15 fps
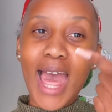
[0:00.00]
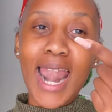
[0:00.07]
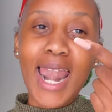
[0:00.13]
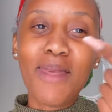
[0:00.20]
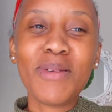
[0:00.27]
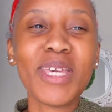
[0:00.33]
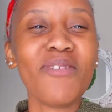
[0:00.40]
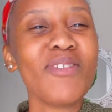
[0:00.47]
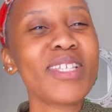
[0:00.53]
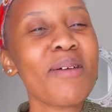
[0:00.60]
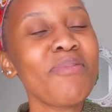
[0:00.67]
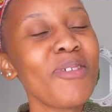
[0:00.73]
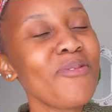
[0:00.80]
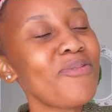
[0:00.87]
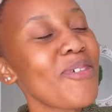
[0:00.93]
let me give you
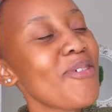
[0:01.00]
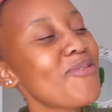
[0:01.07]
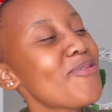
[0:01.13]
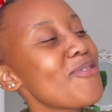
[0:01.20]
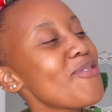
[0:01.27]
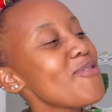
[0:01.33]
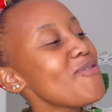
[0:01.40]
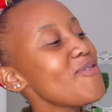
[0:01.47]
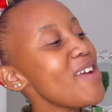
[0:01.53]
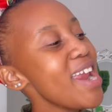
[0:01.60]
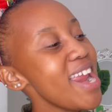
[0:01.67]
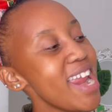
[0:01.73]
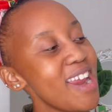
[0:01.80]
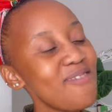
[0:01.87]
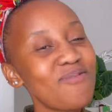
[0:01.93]
something for
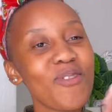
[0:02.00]
free